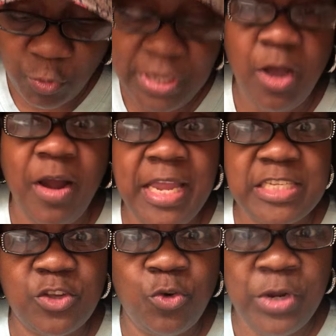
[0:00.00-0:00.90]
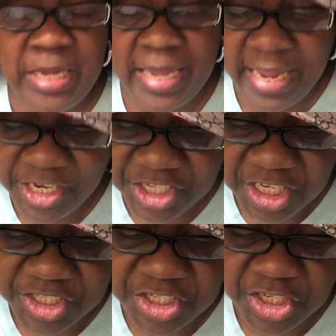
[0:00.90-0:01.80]
We are his
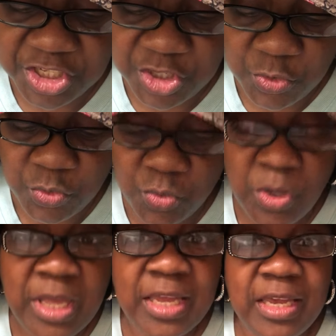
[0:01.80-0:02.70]
creation to do